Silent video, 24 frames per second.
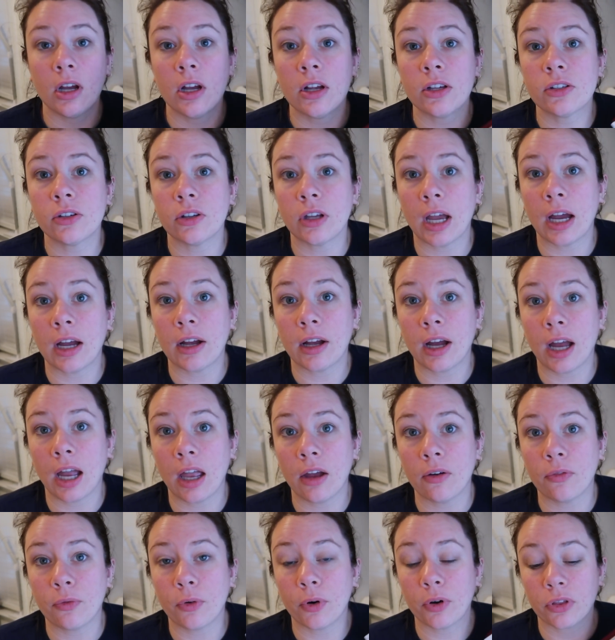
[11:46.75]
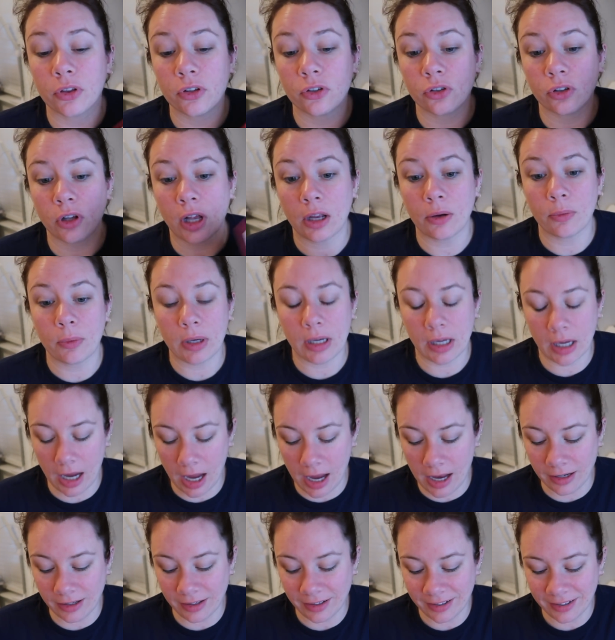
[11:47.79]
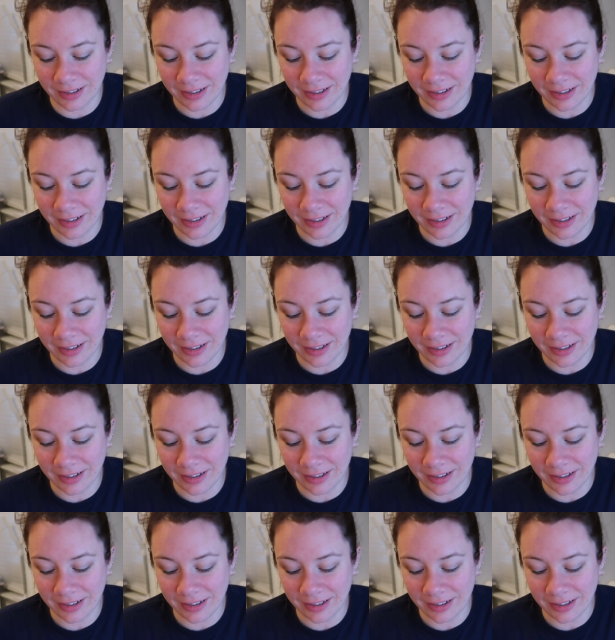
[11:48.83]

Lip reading: So yeah, I have 4th of July weekend,